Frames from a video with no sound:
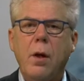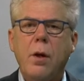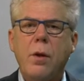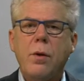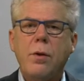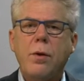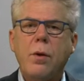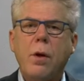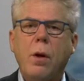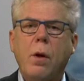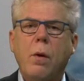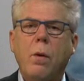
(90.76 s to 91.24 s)

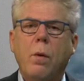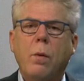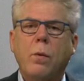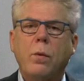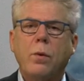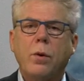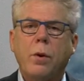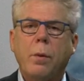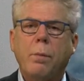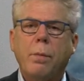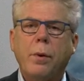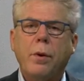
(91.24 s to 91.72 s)
So
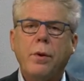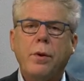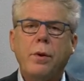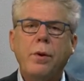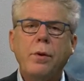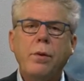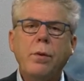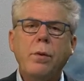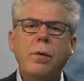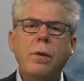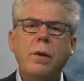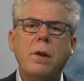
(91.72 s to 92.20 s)
to
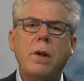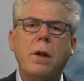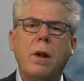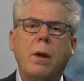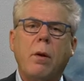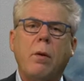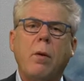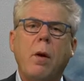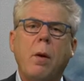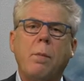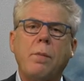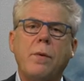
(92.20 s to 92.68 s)
produce the
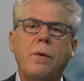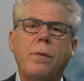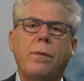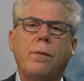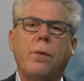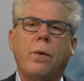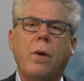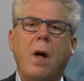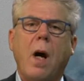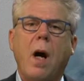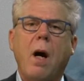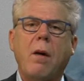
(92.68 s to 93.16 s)
crops
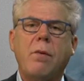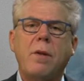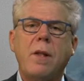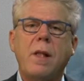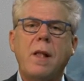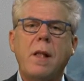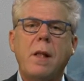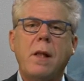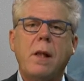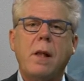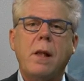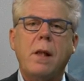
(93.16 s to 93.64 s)
for our
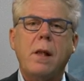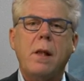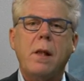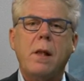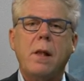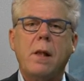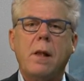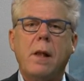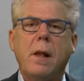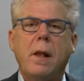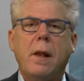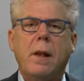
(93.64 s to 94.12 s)

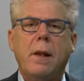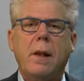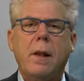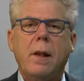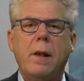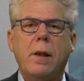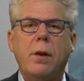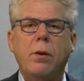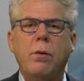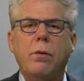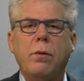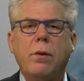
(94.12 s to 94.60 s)
cities,
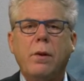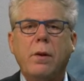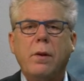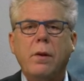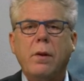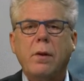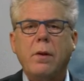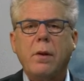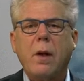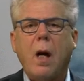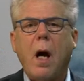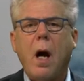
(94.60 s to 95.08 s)
these
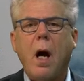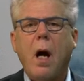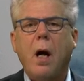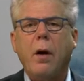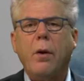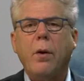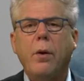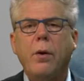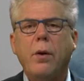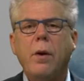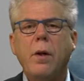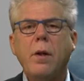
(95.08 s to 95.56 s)
nutrients
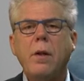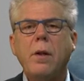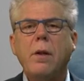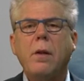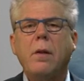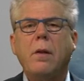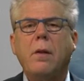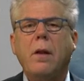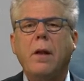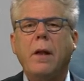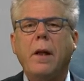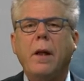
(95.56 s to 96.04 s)
are
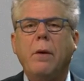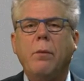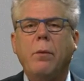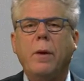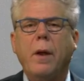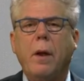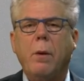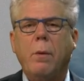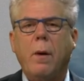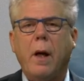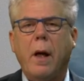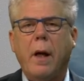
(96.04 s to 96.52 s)
urgently
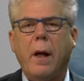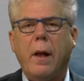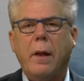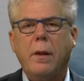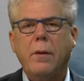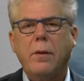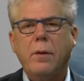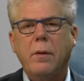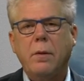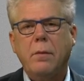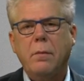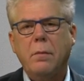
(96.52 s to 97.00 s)

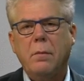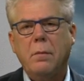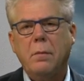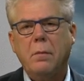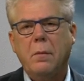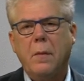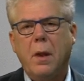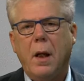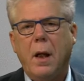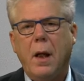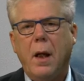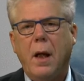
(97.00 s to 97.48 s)
required.
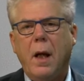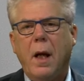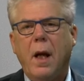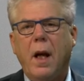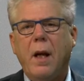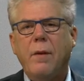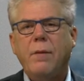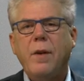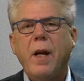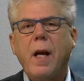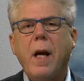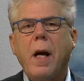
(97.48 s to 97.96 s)

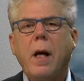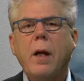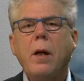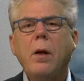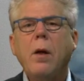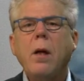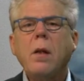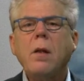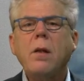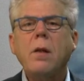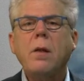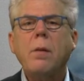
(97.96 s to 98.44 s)
If they are
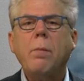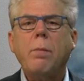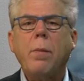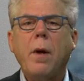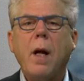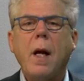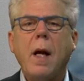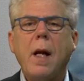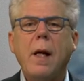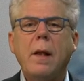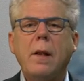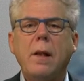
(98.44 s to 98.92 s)
not
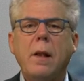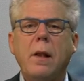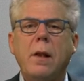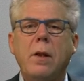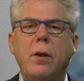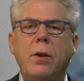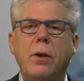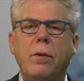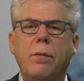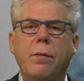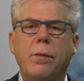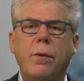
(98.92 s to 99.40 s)
supplied in
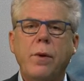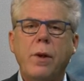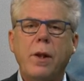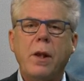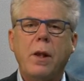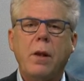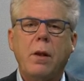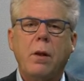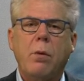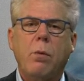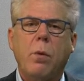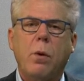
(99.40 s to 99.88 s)

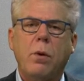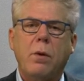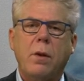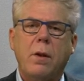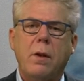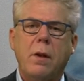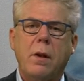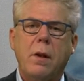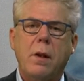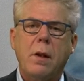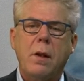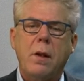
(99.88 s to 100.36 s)
sufficient
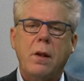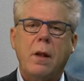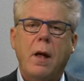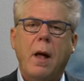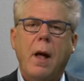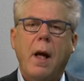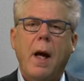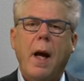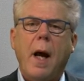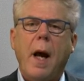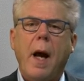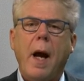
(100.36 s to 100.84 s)
quantities,
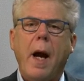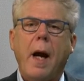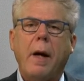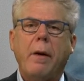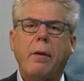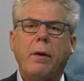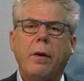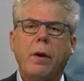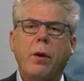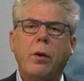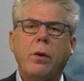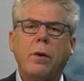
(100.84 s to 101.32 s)

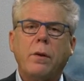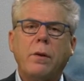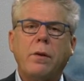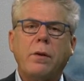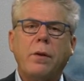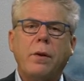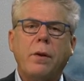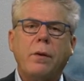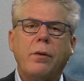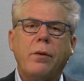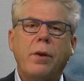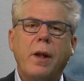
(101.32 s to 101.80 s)

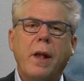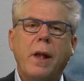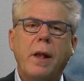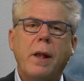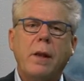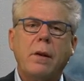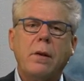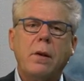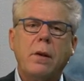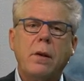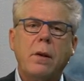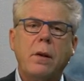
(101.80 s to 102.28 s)
agricultural
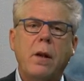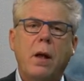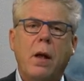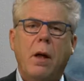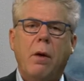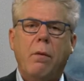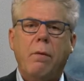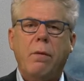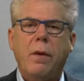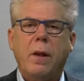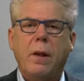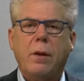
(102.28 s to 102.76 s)
yields
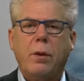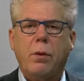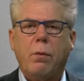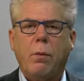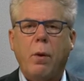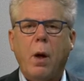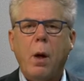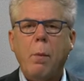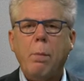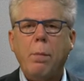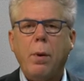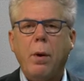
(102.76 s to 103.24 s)
will
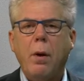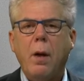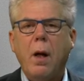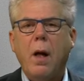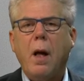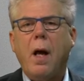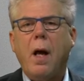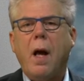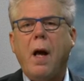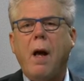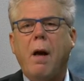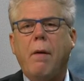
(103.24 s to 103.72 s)
drop
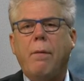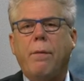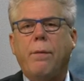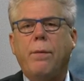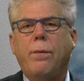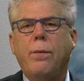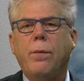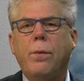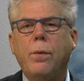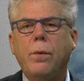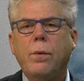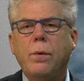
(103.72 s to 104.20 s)
and
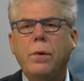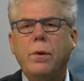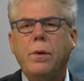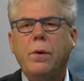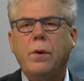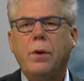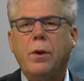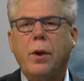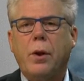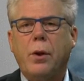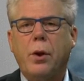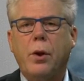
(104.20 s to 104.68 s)
food
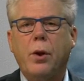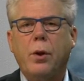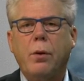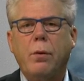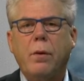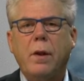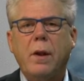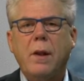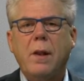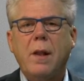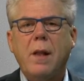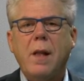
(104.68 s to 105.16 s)

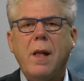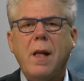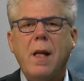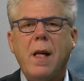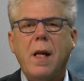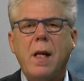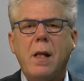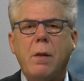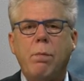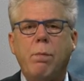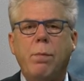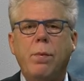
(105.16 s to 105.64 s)
security
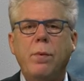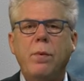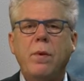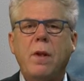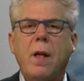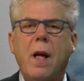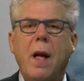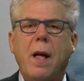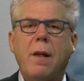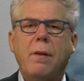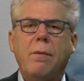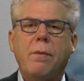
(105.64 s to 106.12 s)
is
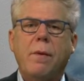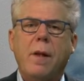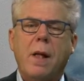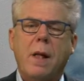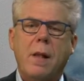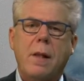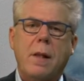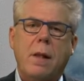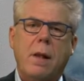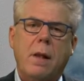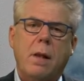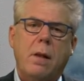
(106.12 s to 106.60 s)
put at
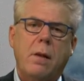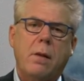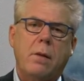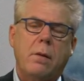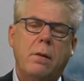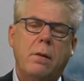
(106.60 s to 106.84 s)
risk.